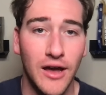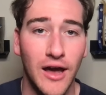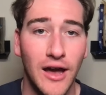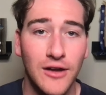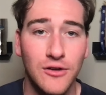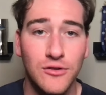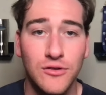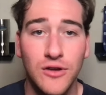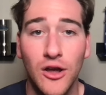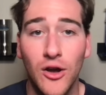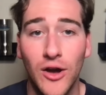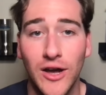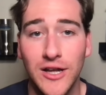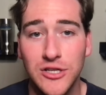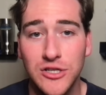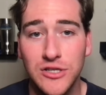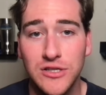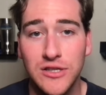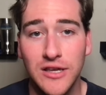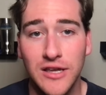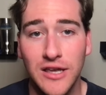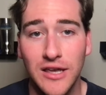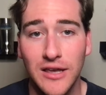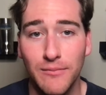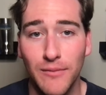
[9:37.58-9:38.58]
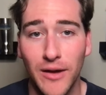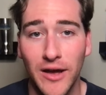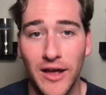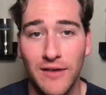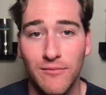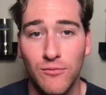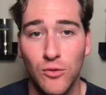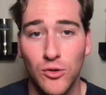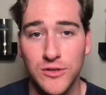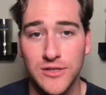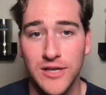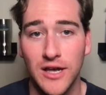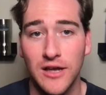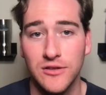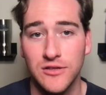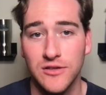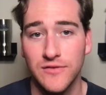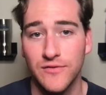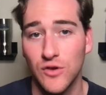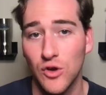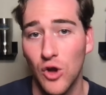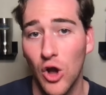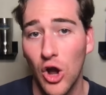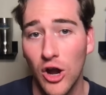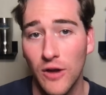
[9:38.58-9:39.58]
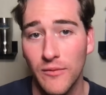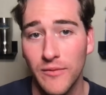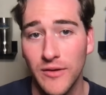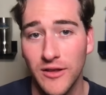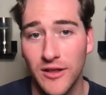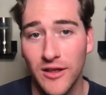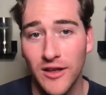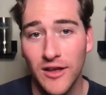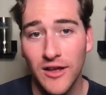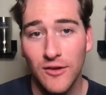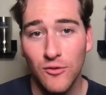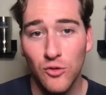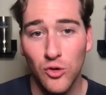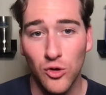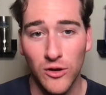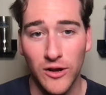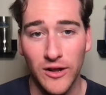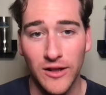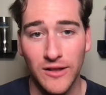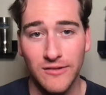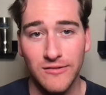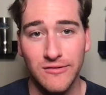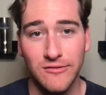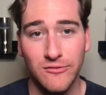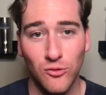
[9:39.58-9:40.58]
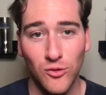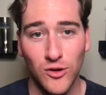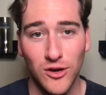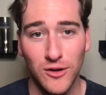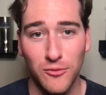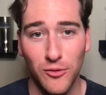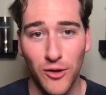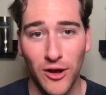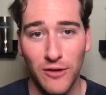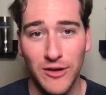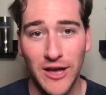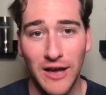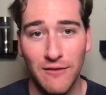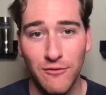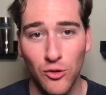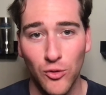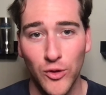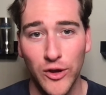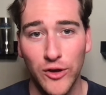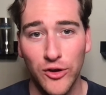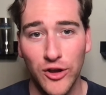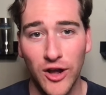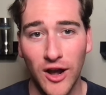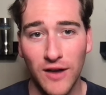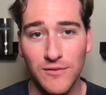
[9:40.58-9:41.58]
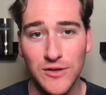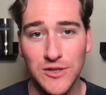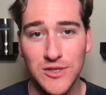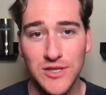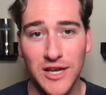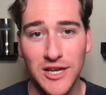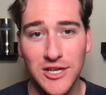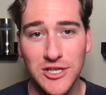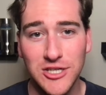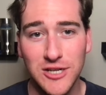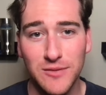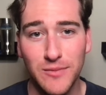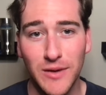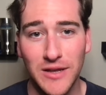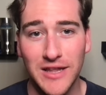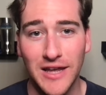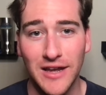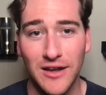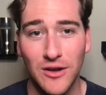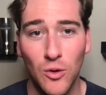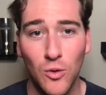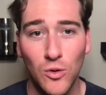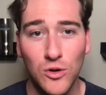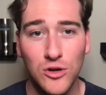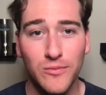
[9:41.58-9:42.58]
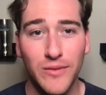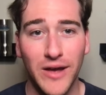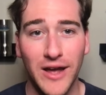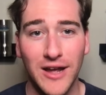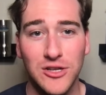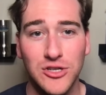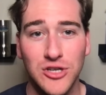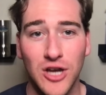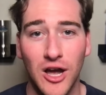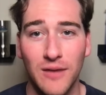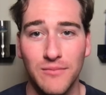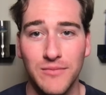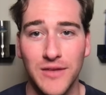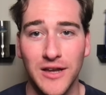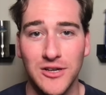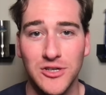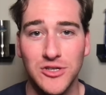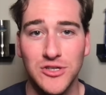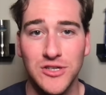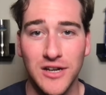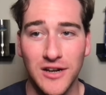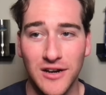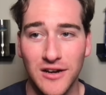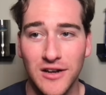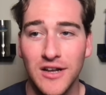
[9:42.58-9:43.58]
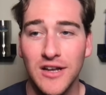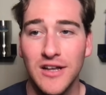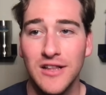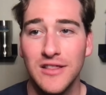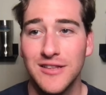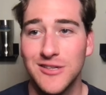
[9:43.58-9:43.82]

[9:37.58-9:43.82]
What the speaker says: I don't know. I just think he might have more talent of an arm. And we're going to probably have a real conversation about that quarterback job next year.